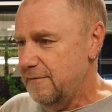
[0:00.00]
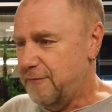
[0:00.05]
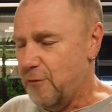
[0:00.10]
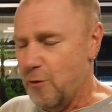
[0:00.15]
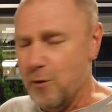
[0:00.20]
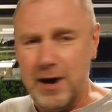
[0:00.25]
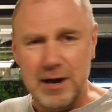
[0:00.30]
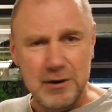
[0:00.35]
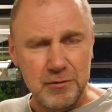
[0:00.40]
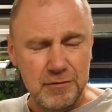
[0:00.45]

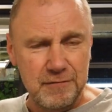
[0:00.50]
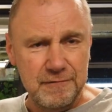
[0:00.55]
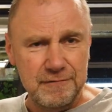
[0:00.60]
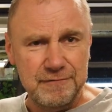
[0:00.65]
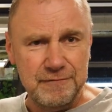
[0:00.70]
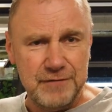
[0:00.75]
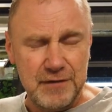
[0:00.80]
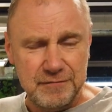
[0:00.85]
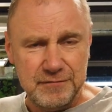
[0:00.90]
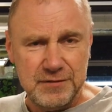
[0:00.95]

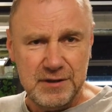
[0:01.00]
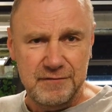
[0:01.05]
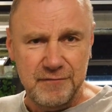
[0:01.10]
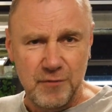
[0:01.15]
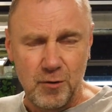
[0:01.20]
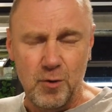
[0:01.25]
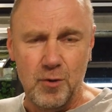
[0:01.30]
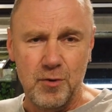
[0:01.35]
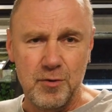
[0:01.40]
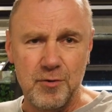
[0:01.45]

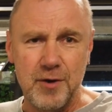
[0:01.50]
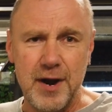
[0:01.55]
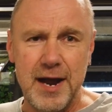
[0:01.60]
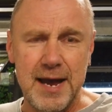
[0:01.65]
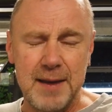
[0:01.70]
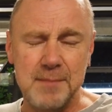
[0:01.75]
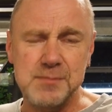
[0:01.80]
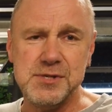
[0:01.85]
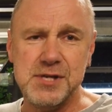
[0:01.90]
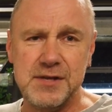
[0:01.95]
454
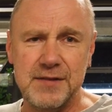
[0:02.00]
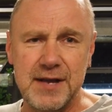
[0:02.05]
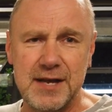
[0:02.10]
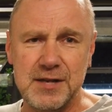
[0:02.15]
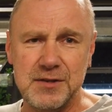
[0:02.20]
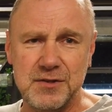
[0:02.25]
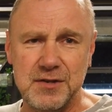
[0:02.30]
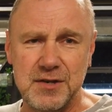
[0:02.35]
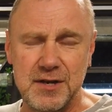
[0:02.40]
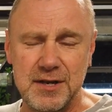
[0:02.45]
grams in
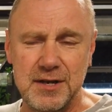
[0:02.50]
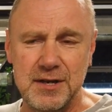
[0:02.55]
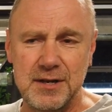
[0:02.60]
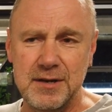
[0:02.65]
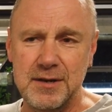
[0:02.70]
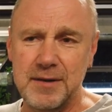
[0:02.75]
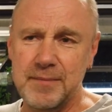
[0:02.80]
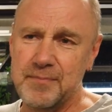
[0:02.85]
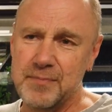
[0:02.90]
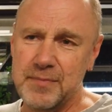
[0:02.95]
that tin,
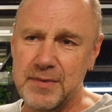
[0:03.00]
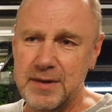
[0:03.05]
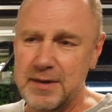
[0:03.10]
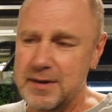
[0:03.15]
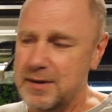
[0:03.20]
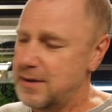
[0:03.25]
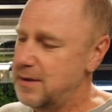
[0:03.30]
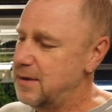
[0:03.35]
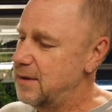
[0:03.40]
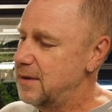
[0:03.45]

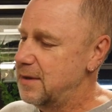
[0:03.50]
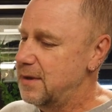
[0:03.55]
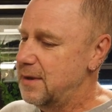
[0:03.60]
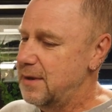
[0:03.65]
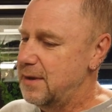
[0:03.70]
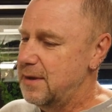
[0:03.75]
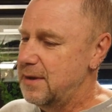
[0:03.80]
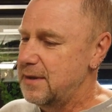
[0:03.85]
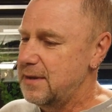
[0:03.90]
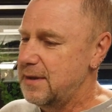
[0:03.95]

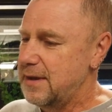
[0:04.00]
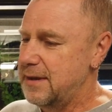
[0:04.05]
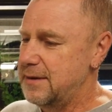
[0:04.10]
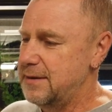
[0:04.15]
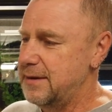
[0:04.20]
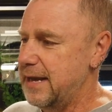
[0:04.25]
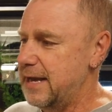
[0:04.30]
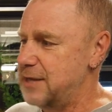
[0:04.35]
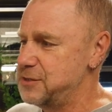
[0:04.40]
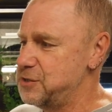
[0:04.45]

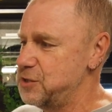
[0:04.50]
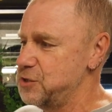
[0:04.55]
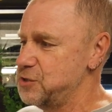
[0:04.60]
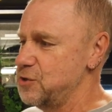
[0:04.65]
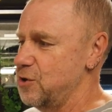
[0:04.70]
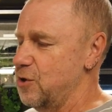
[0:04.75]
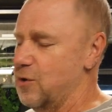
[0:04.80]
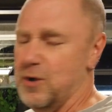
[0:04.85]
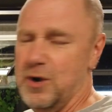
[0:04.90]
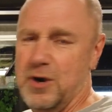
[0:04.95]
and as you
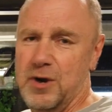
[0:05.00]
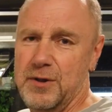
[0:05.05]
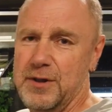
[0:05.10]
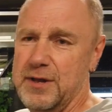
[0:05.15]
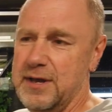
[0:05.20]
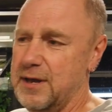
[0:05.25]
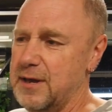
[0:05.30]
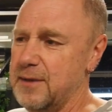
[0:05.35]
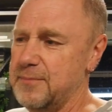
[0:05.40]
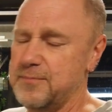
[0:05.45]
saw
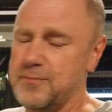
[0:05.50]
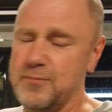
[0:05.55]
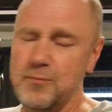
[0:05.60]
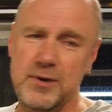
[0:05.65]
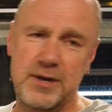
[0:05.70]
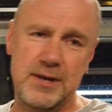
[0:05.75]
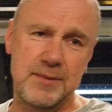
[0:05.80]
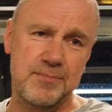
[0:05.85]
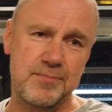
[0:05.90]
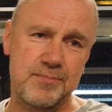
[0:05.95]
earlier,
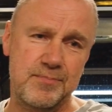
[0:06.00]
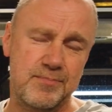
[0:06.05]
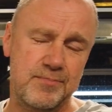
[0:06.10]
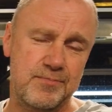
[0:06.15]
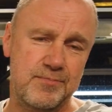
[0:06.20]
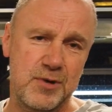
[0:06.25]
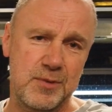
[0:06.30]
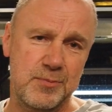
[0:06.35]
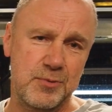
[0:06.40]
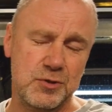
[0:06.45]
we
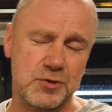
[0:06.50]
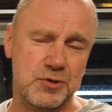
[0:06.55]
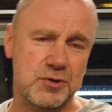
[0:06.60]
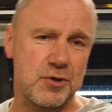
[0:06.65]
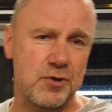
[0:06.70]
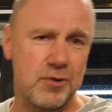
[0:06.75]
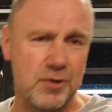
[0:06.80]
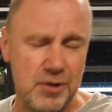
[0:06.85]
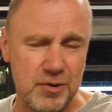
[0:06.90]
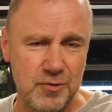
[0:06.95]
put
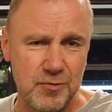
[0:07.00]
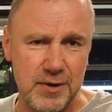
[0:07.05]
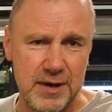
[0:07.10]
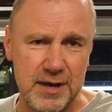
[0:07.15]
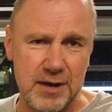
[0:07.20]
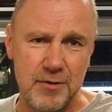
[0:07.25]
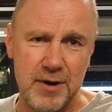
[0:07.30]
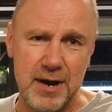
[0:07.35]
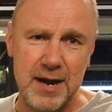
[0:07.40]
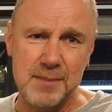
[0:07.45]
2 to
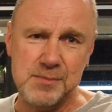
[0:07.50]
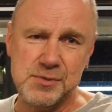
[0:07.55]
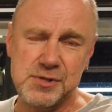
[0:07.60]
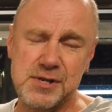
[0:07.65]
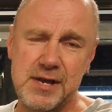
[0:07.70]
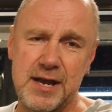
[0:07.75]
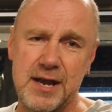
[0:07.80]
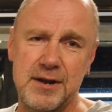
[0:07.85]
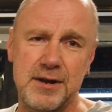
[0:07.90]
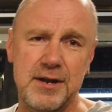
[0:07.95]
3 grams
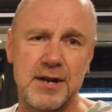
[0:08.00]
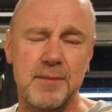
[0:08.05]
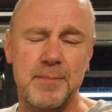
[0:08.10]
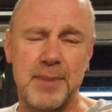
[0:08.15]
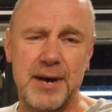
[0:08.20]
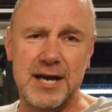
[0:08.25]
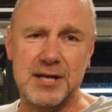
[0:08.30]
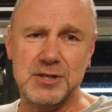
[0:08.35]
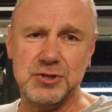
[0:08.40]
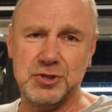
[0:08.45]
down in a
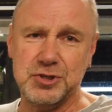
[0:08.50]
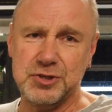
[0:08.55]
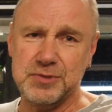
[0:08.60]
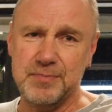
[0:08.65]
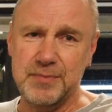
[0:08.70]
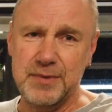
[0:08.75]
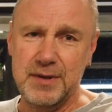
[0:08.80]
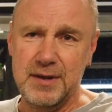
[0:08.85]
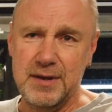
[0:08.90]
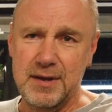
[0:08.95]
batch.
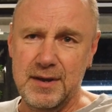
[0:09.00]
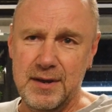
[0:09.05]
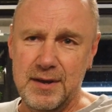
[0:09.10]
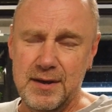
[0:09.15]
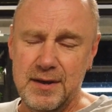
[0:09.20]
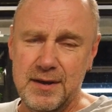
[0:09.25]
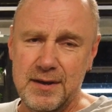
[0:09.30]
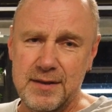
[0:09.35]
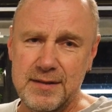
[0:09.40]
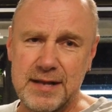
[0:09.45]

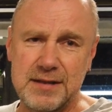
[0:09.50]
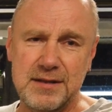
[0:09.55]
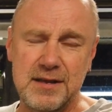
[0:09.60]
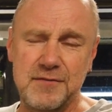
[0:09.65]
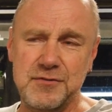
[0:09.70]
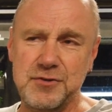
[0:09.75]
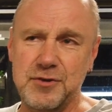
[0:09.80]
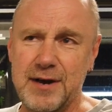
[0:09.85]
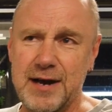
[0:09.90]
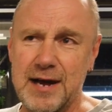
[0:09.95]
That
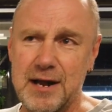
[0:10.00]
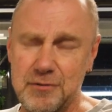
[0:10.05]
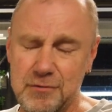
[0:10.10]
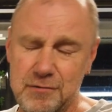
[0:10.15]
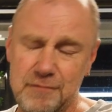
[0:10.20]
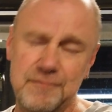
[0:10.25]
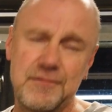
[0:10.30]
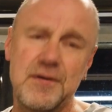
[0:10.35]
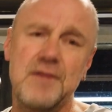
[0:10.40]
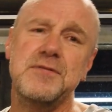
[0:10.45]
gives you
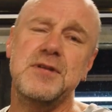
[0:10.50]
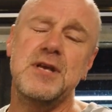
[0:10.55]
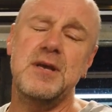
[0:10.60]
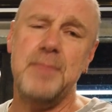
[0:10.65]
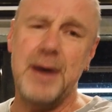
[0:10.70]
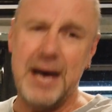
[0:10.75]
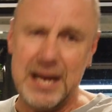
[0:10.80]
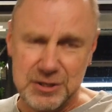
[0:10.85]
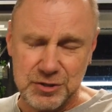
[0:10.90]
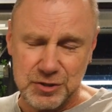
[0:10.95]

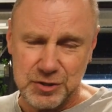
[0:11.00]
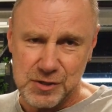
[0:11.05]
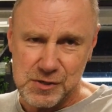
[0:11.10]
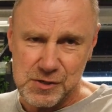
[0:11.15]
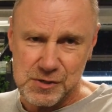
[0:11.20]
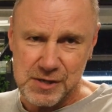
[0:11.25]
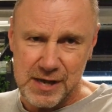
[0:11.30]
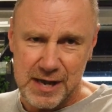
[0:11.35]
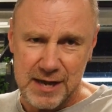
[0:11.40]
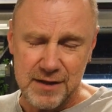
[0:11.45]
150
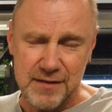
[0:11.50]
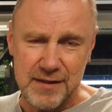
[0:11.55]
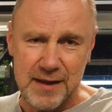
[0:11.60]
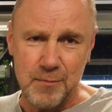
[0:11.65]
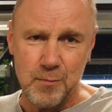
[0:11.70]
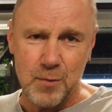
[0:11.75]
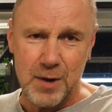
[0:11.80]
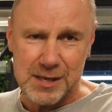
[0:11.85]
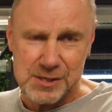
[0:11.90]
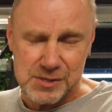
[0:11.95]
batches out of
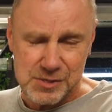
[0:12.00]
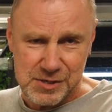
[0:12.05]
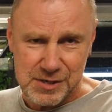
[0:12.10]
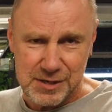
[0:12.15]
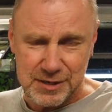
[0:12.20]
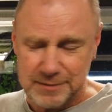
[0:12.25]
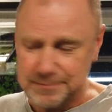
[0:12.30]
that one.